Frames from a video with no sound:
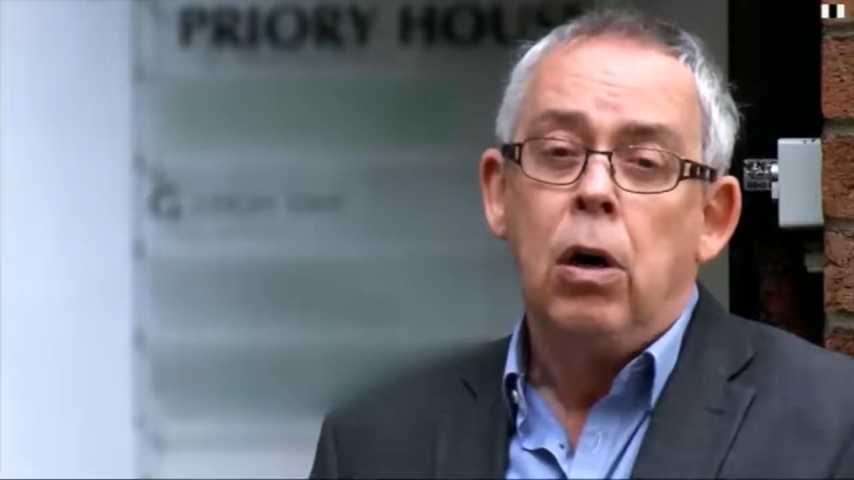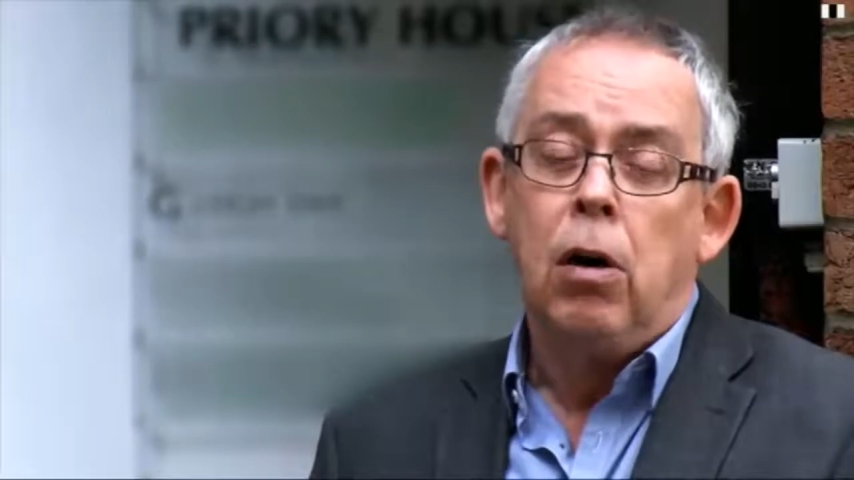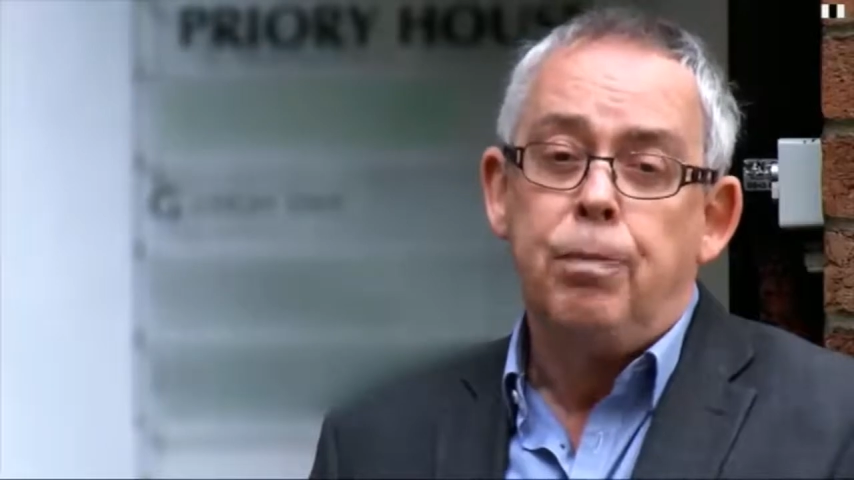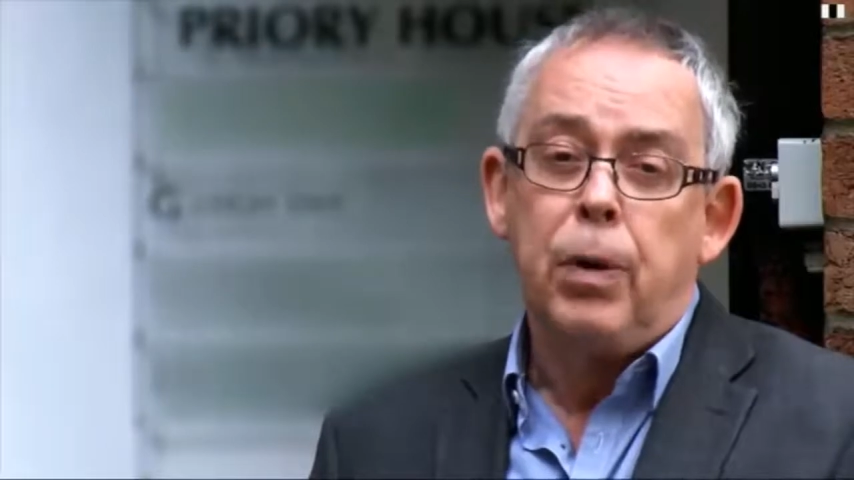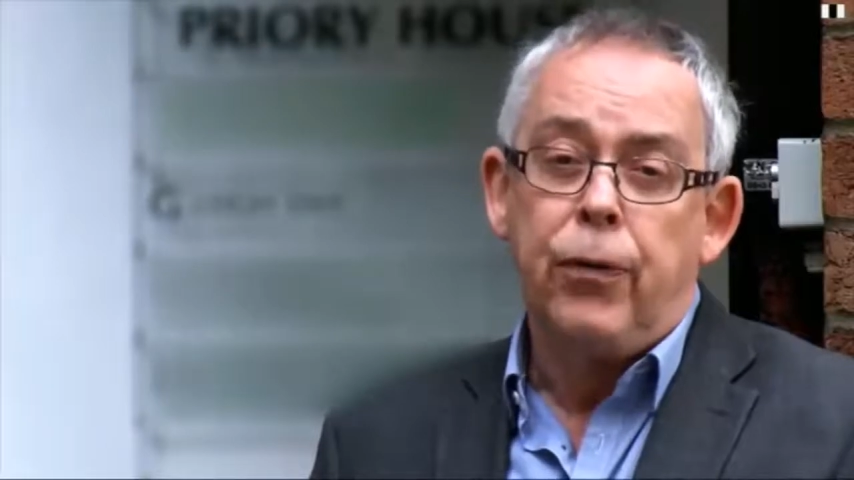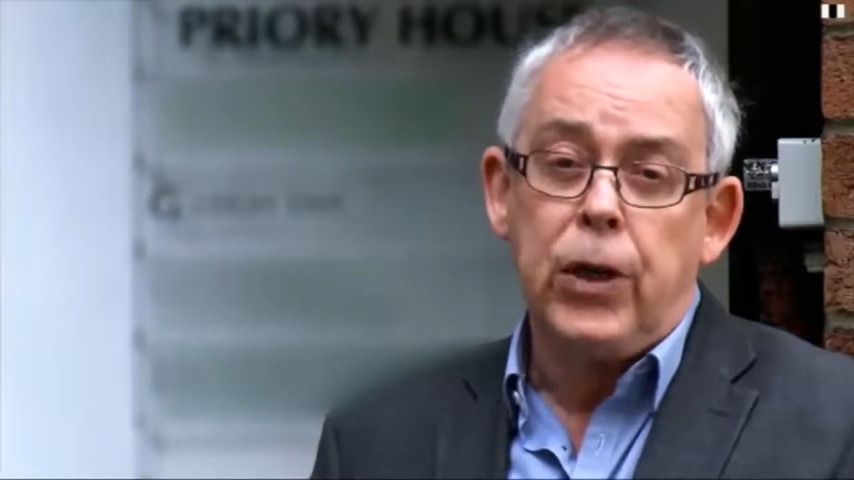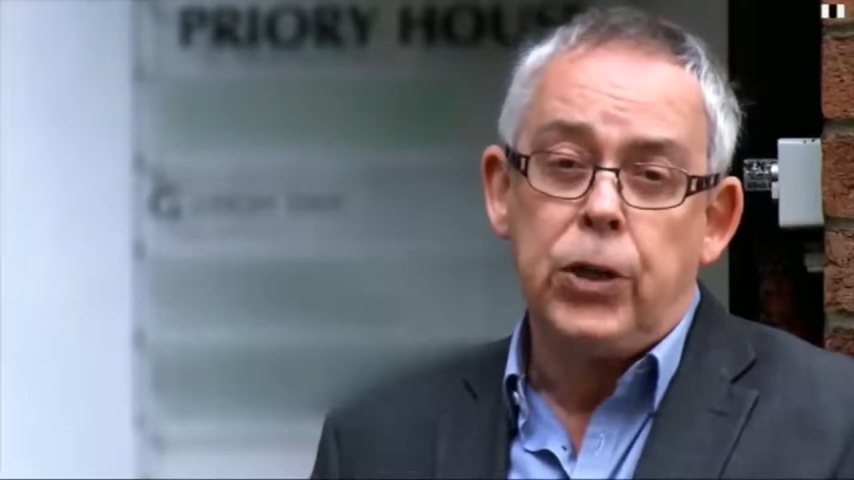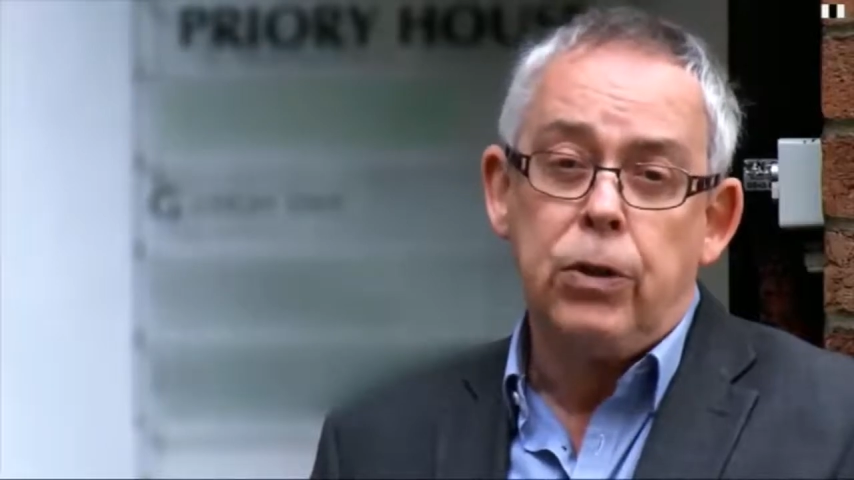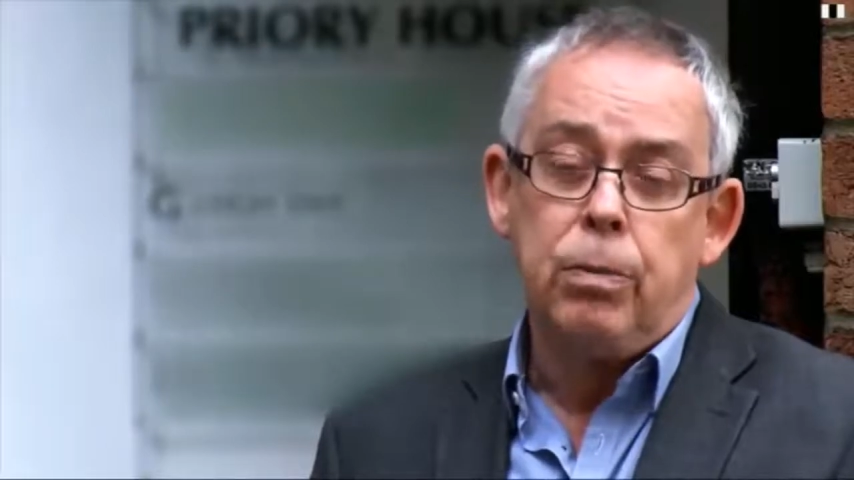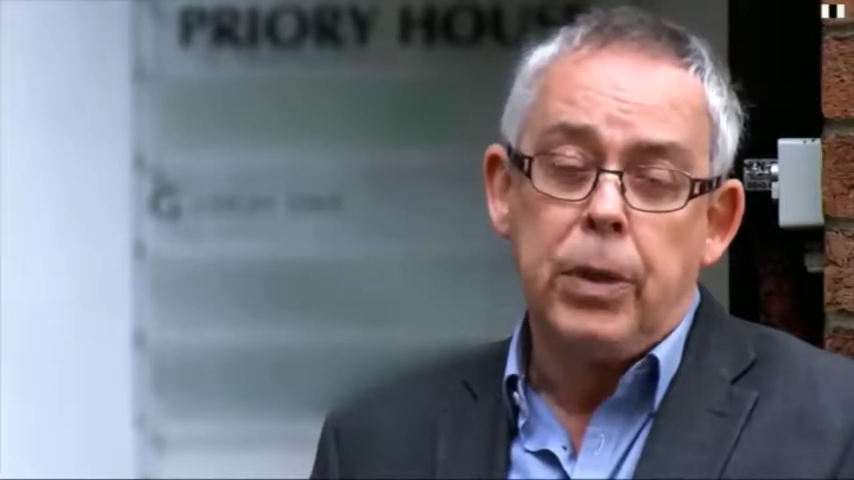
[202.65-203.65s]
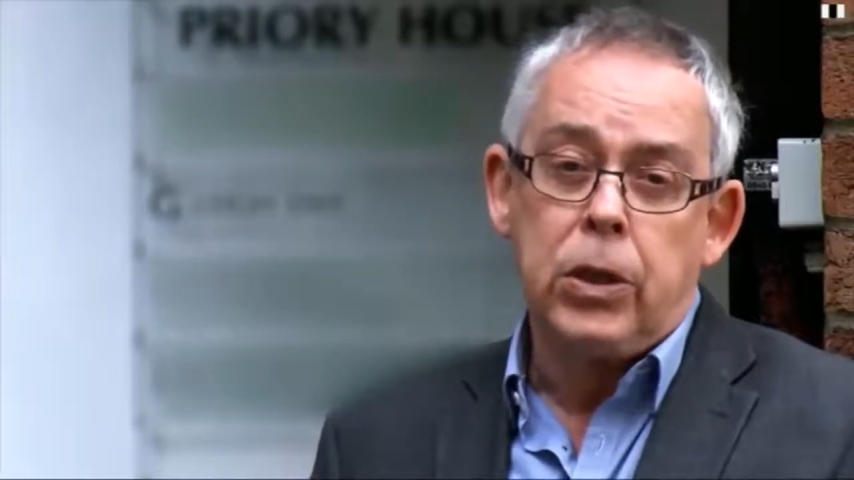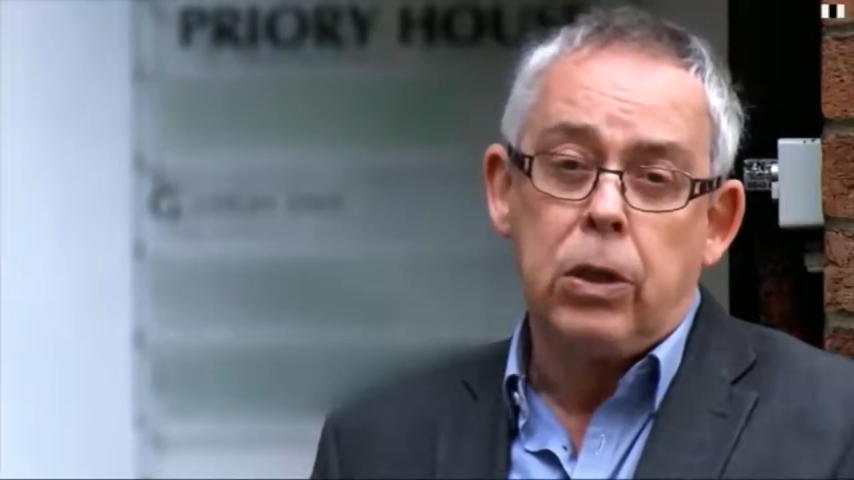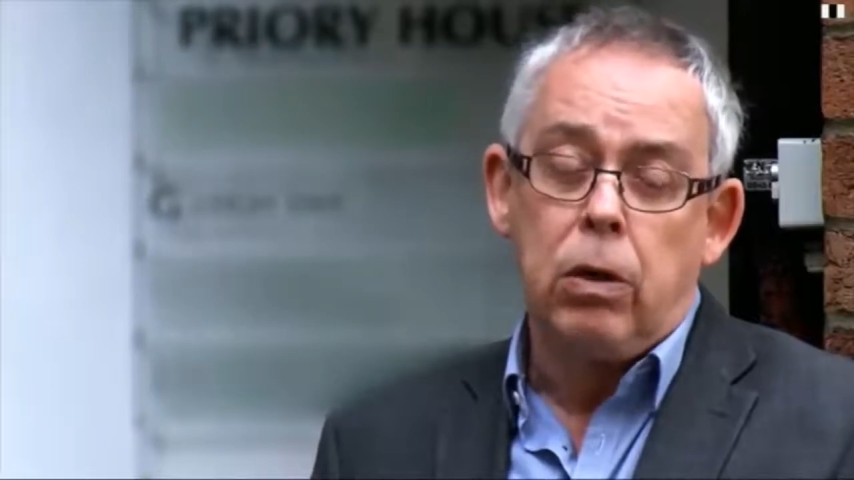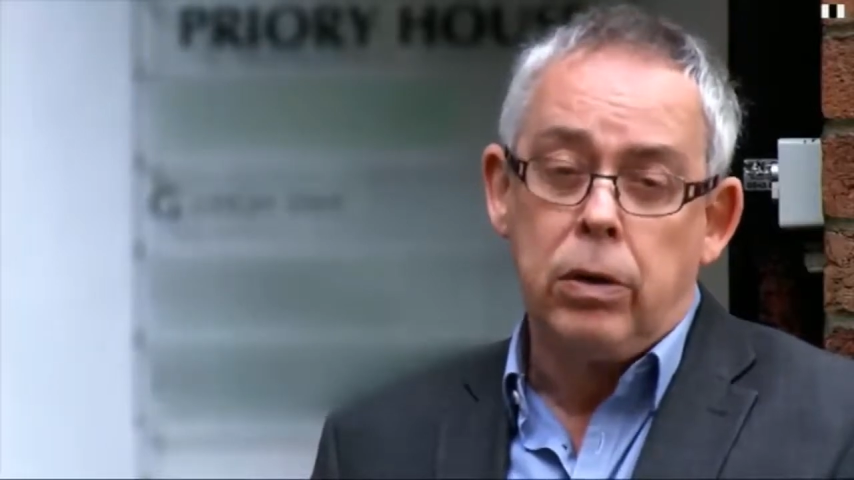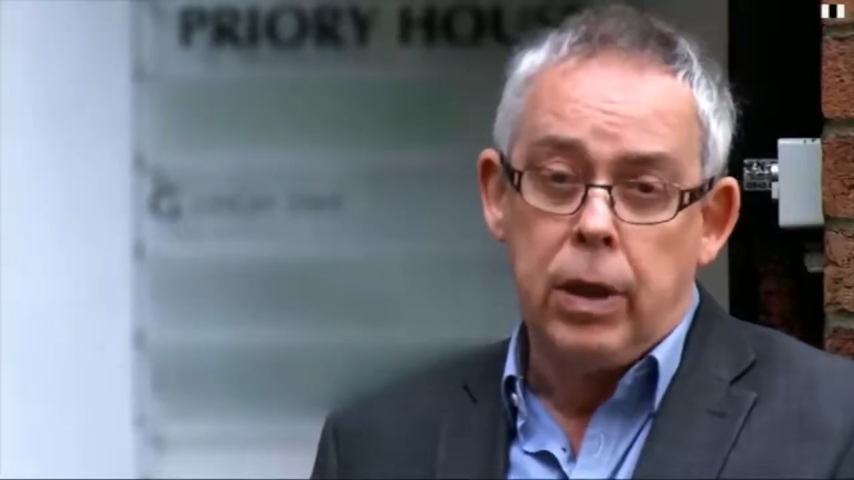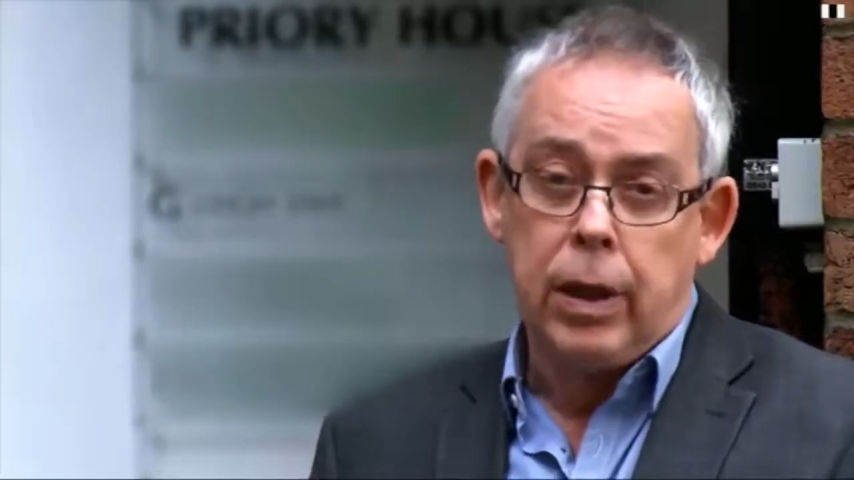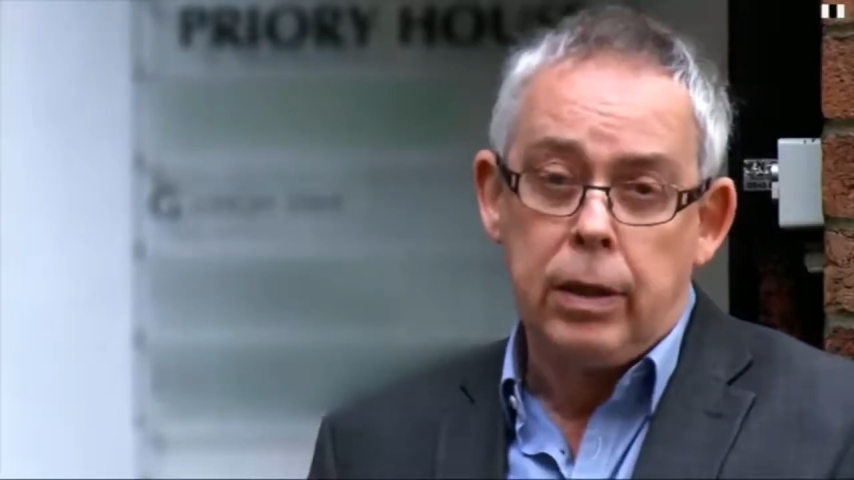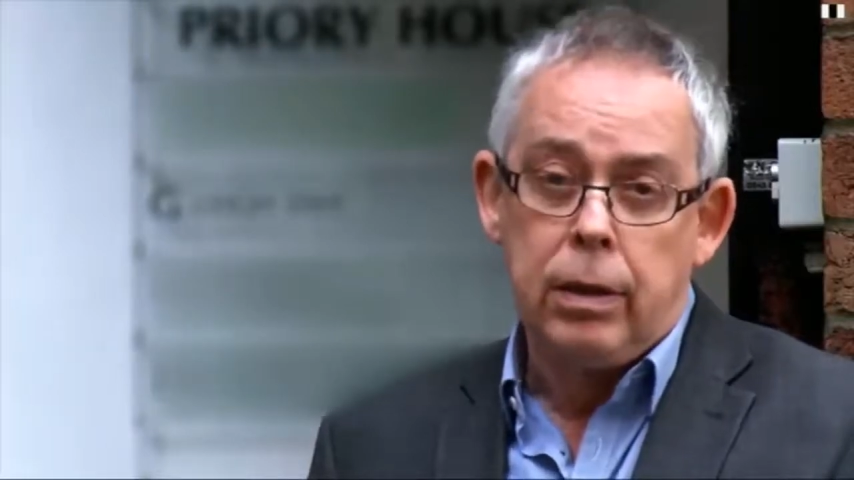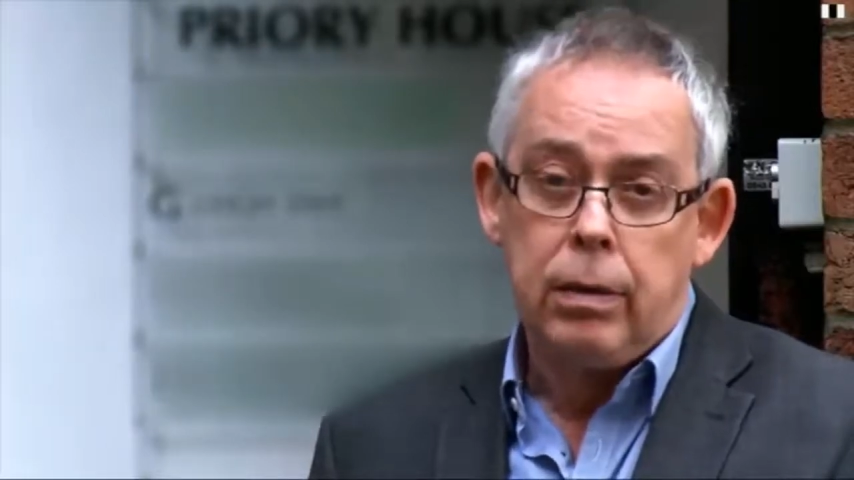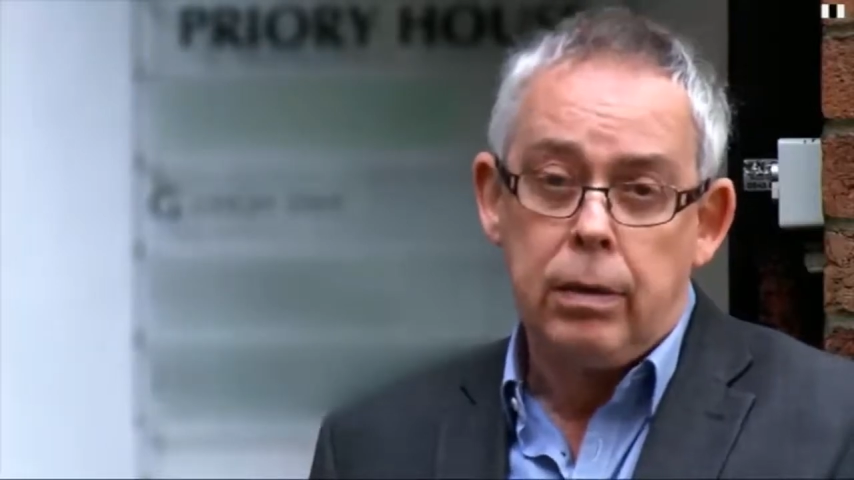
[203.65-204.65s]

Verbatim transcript: of professional misconduct